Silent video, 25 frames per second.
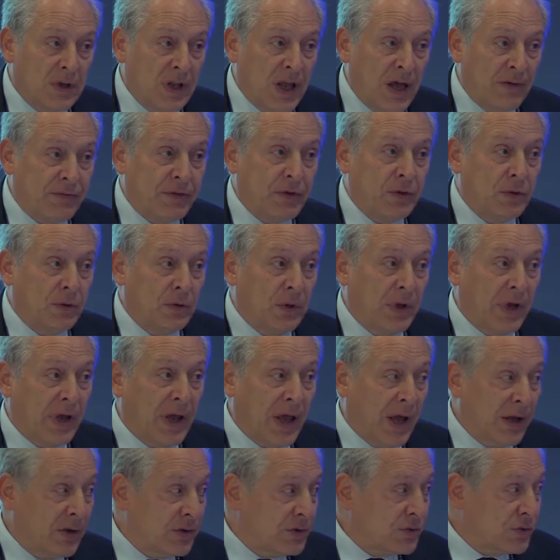left to the
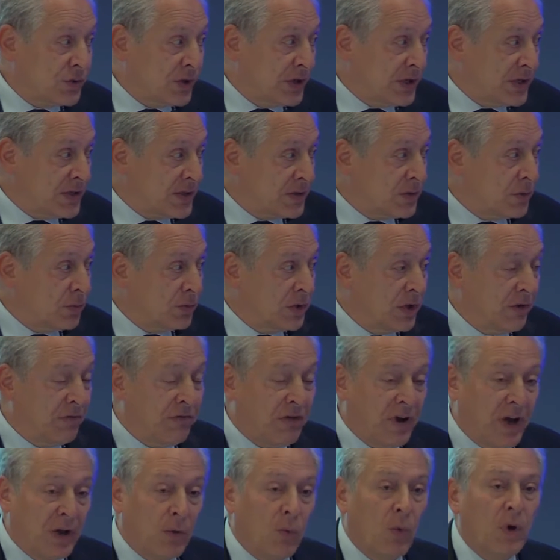countries to
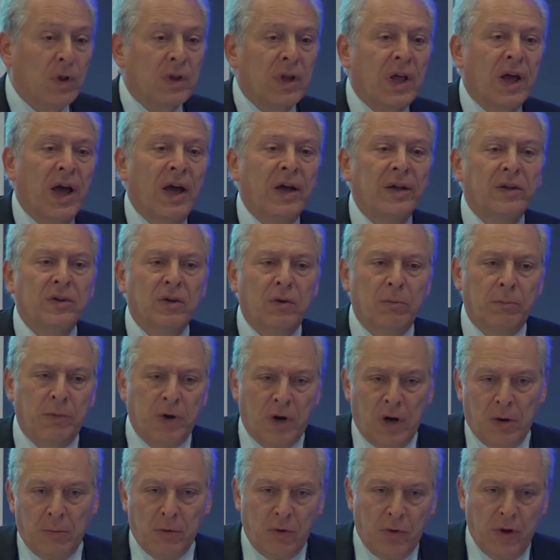define what kind of
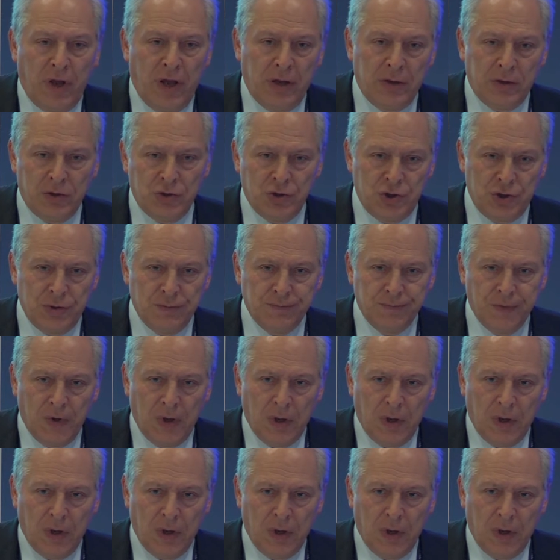primary energy.